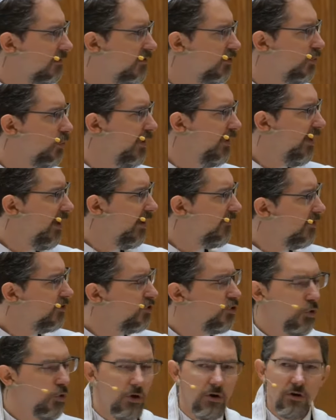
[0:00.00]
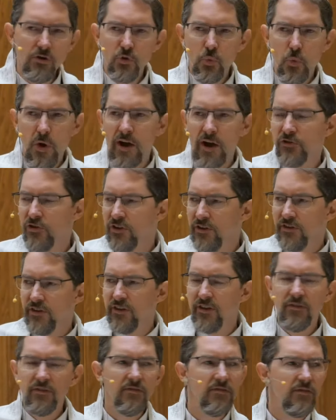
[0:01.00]
Do we have a George
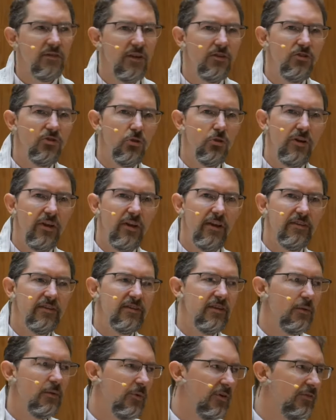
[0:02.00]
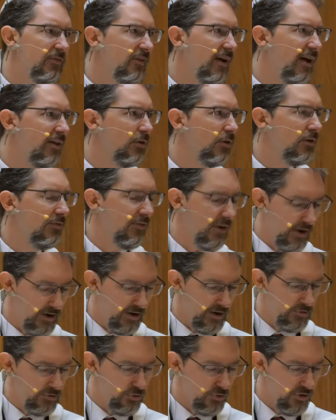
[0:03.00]
Washington in Judaism, a father of our
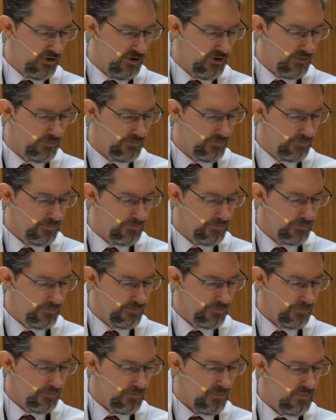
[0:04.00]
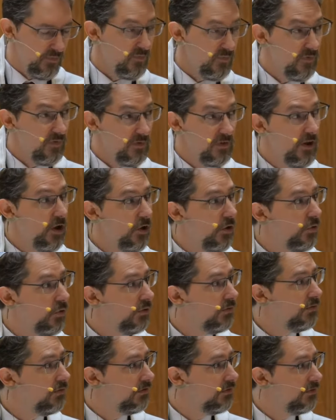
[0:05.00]
country?
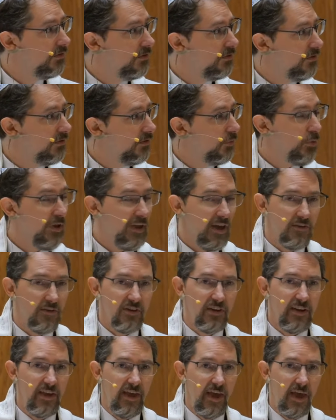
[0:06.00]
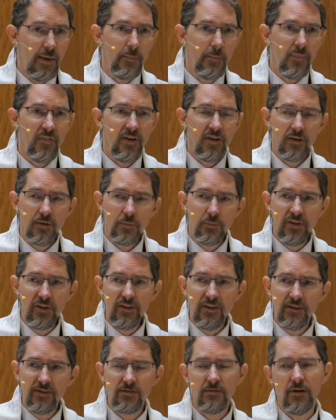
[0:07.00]
No. We have an Em
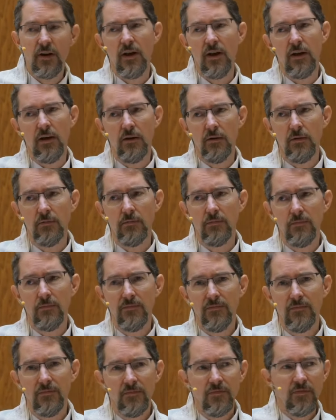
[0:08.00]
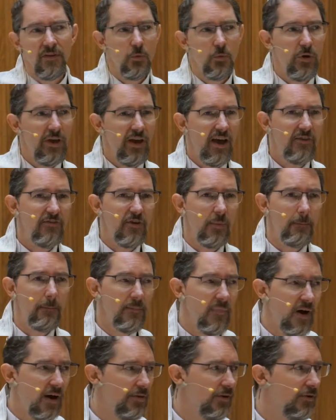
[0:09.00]
B'Yisrael. We have a
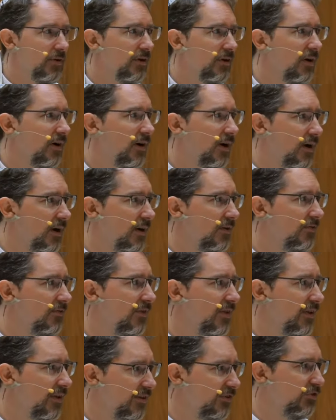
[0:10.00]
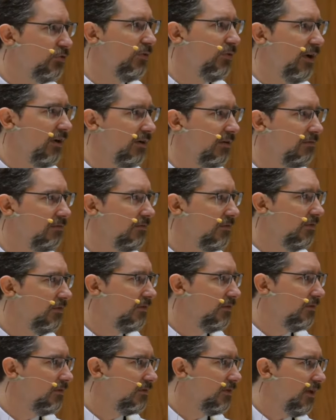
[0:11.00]
mother of Israel.
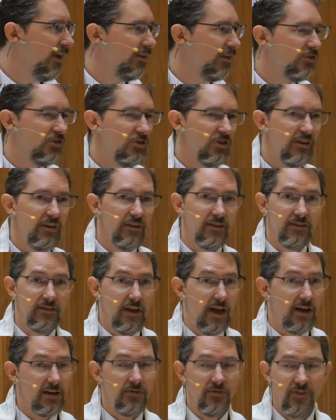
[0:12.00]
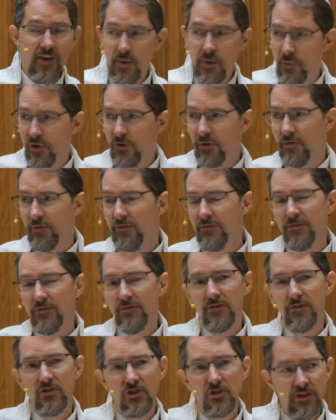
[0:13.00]
And she is not a fable.
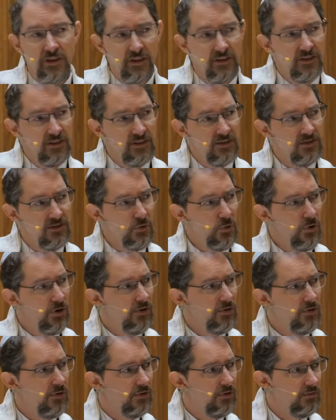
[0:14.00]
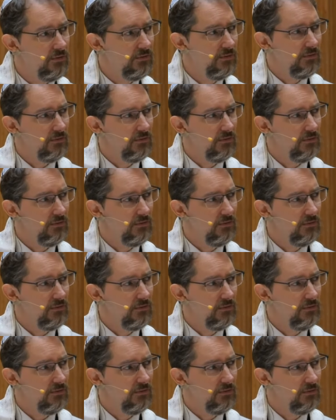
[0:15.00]
She is historical.